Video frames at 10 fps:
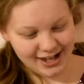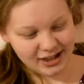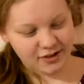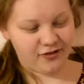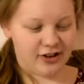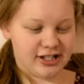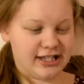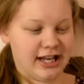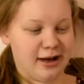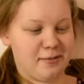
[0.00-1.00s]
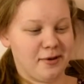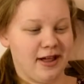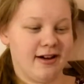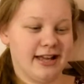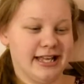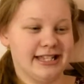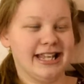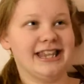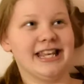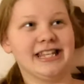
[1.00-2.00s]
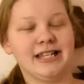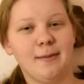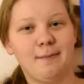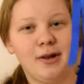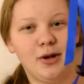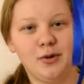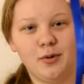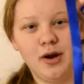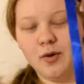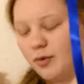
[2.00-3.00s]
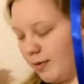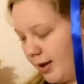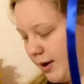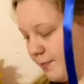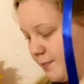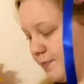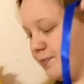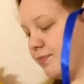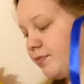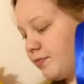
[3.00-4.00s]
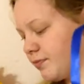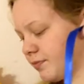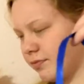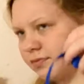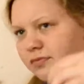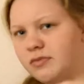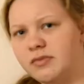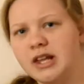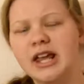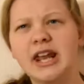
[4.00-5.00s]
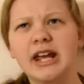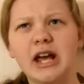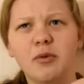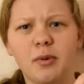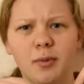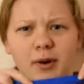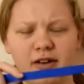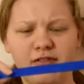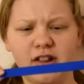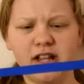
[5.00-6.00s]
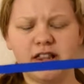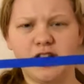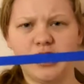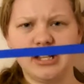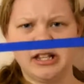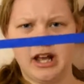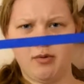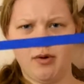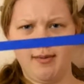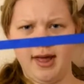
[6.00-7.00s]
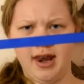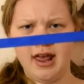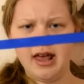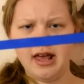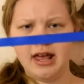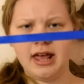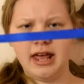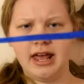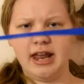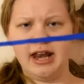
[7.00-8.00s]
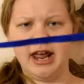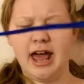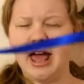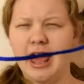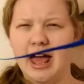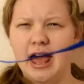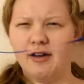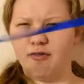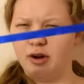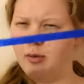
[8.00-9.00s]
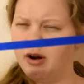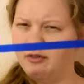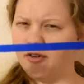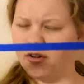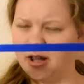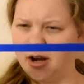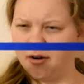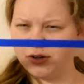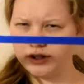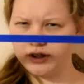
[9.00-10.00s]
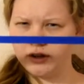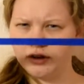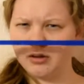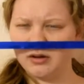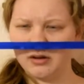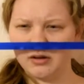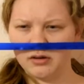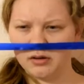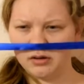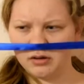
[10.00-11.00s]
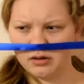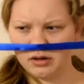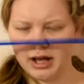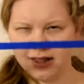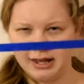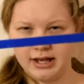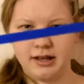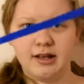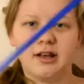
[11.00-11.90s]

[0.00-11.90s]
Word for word: The first thing I'll pull out is this blue ribbon. And I can't remember, but I feel like there is a ribbon in every one of her letters. I think.